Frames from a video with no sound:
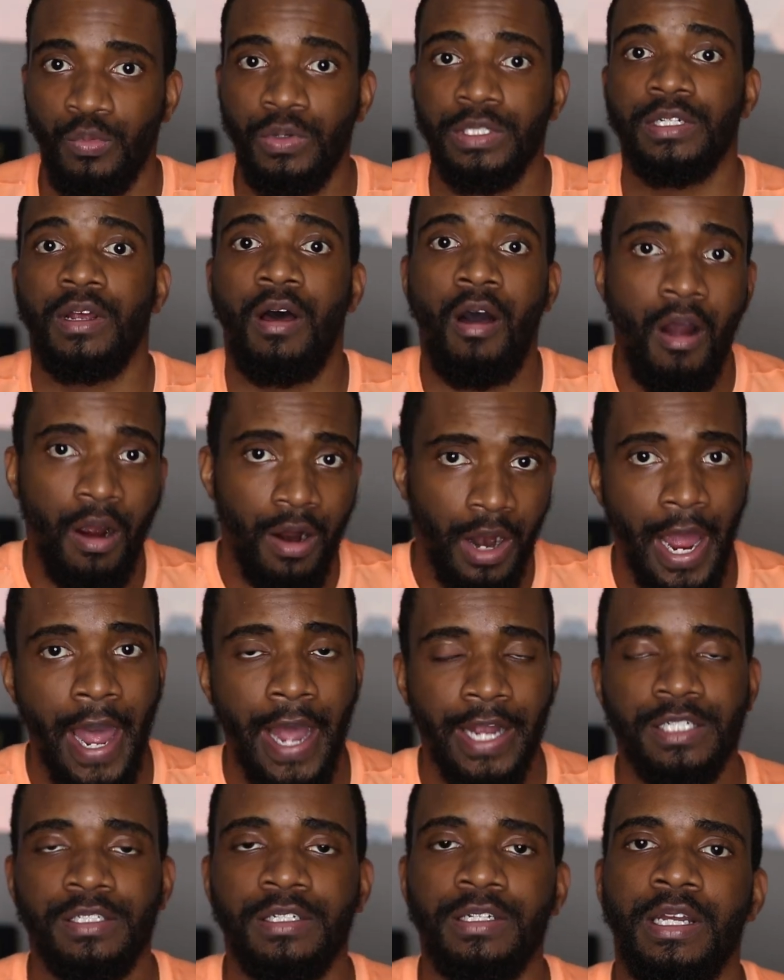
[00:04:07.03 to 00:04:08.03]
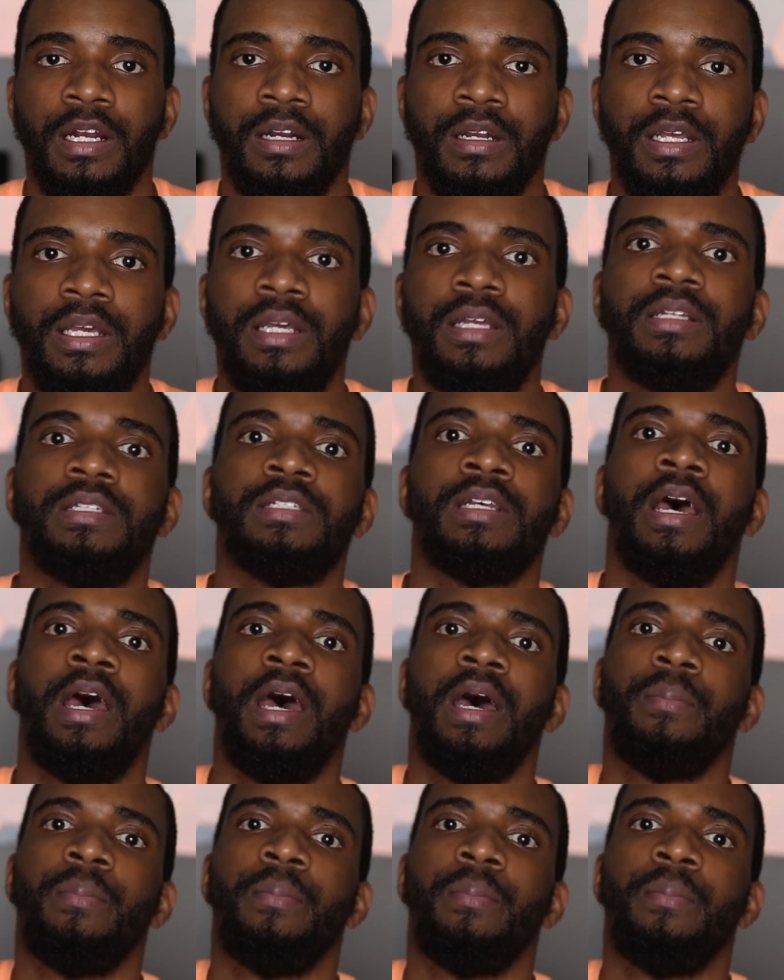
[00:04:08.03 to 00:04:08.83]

which are actually your needs